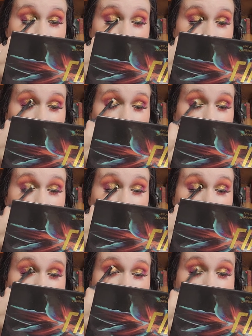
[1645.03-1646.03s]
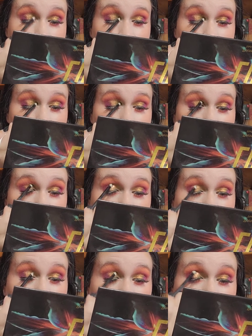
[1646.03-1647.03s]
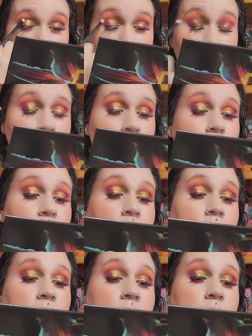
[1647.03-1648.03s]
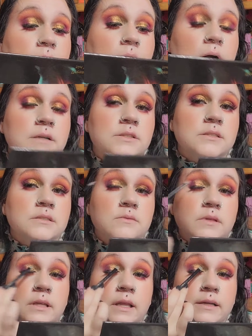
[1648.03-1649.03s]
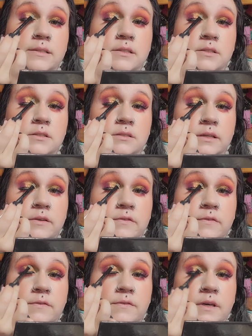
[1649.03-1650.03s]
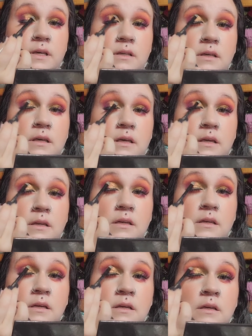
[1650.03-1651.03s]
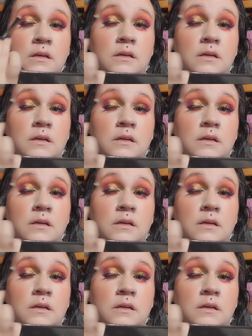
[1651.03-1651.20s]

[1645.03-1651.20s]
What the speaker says: To that. And I just really like to just like fill in